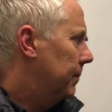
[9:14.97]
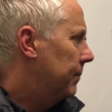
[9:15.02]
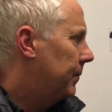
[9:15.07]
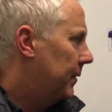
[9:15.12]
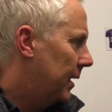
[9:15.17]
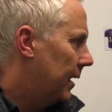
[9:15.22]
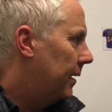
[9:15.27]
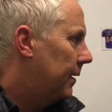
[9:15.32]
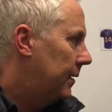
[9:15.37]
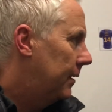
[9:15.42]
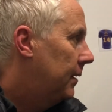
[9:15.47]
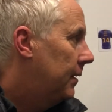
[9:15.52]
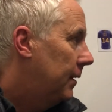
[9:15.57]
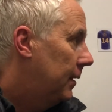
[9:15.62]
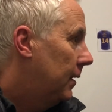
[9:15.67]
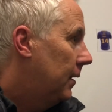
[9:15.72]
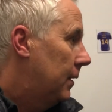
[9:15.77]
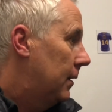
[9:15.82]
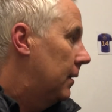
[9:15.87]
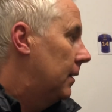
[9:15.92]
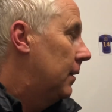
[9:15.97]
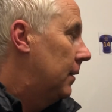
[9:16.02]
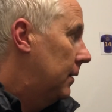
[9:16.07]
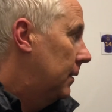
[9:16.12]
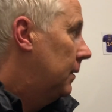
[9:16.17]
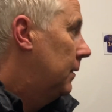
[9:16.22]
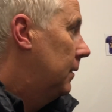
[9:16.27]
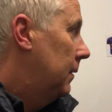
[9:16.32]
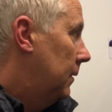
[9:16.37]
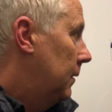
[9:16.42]
2,000, nearly
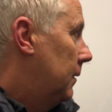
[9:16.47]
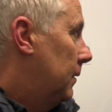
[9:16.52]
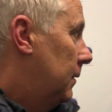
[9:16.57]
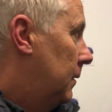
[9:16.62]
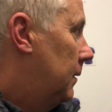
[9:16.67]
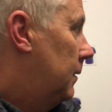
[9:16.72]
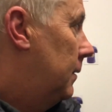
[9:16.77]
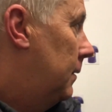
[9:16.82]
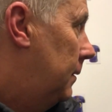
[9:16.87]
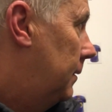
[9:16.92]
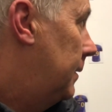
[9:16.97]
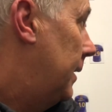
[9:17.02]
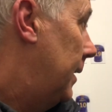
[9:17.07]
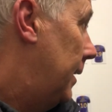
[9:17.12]
2,300 in it.